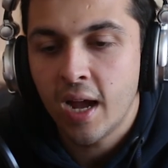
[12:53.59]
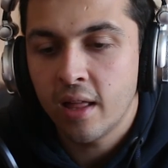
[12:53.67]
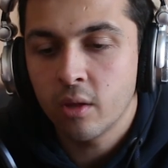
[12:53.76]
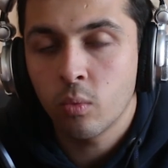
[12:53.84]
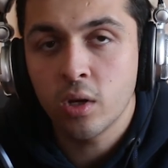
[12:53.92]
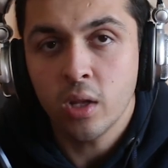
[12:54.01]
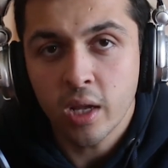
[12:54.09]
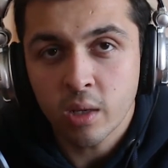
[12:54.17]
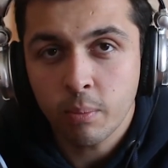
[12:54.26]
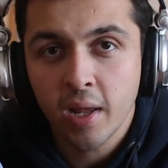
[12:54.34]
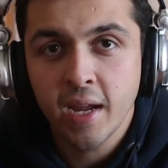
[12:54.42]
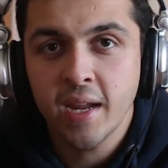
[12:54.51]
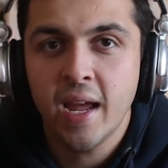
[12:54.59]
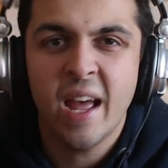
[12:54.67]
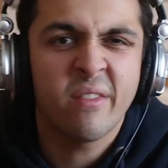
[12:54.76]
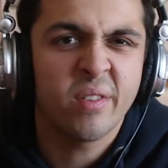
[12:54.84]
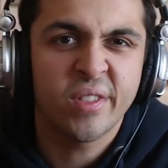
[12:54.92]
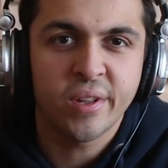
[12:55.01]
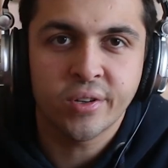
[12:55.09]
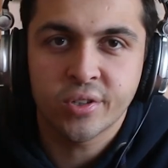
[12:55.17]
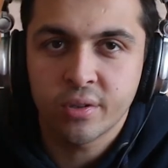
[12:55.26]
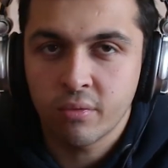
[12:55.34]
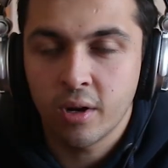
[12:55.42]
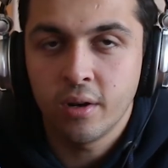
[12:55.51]
and then when you hit play, everything
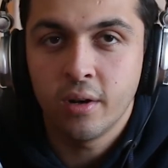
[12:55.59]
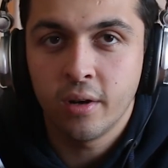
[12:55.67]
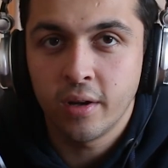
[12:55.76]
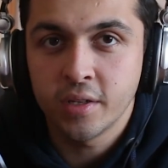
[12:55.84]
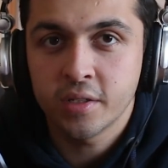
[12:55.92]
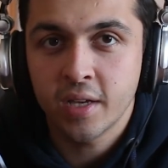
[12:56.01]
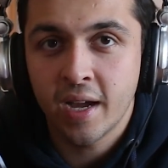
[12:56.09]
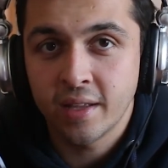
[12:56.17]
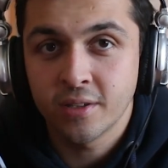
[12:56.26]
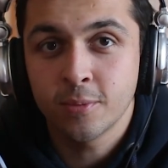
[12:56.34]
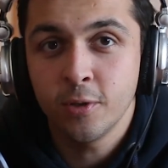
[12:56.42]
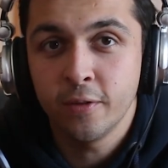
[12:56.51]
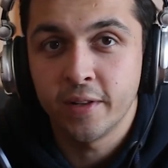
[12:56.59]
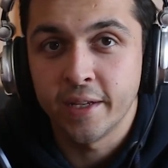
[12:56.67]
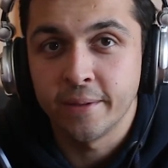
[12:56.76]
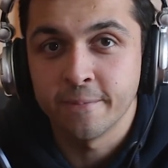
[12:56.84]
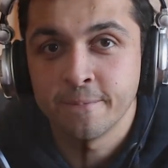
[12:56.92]
should run nice and smoothly.